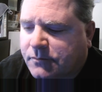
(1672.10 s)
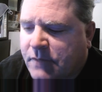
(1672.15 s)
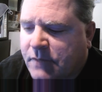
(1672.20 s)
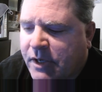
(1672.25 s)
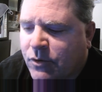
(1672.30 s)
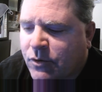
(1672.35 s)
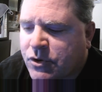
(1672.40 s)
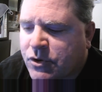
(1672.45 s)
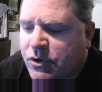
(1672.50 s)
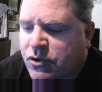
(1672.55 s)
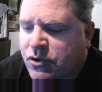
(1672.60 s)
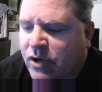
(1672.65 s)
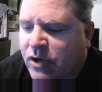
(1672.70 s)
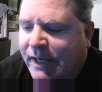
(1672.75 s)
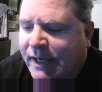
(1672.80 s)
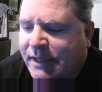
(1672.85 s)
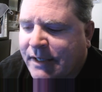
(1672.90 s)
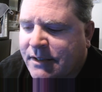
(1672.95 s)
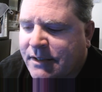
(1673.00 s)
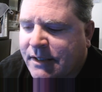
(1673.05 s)
He was
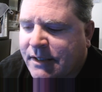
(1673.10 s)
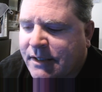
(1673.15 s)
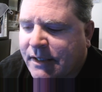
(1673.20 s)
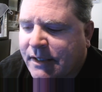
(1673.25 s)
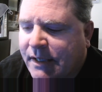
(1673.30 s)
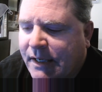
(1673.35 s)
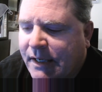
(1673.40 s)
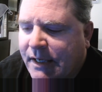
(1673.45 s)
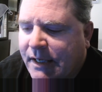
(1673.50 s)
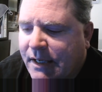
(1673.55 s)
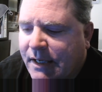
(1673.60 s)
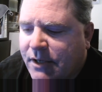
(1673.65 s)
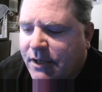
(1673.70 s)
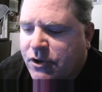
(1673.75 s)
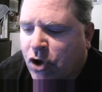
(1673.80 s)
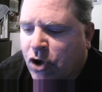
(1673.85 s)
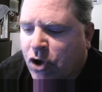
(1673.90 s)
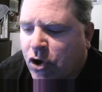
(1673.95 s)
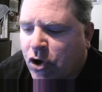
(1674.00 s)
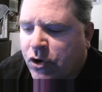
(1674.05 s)
trying to
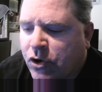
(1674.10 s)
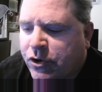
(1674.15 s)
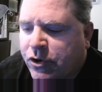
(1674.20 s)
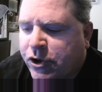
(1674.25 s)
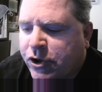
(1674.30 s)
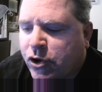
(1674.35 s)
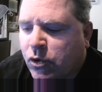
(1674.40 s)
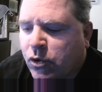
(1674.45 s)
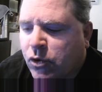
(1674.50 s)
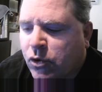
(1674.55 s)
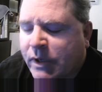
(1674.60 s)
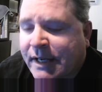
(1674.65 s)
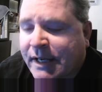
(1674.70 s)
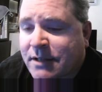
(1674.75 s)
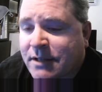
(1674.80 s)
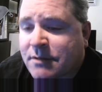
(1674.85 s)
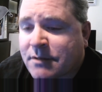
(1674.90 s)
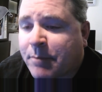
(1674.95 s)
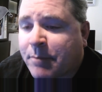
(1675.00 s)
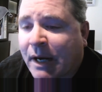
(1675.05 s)
turn you
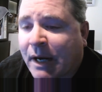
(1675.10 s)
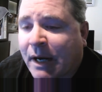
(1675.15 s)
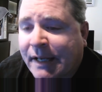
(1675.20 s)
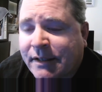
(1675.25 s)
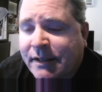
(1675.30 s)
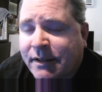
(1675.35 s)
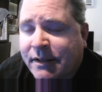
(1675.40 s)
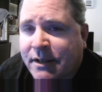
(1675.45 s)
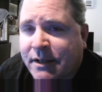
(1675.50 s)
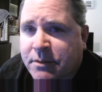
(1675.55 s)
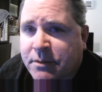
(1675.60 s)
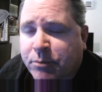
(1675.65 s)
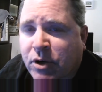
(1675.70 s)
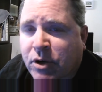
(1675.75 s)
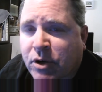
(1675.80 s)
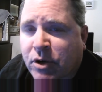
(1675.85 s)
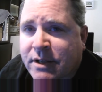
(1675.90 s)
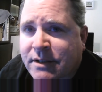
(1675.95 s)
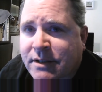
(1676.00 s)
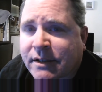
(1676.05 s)
against Biden as
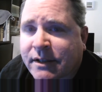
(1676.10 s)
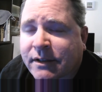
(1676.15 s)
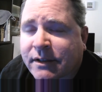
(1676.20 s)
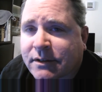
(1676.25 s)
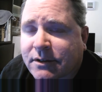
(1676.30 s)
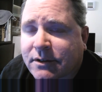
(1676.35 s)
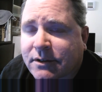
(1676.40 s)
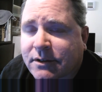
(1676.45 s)
president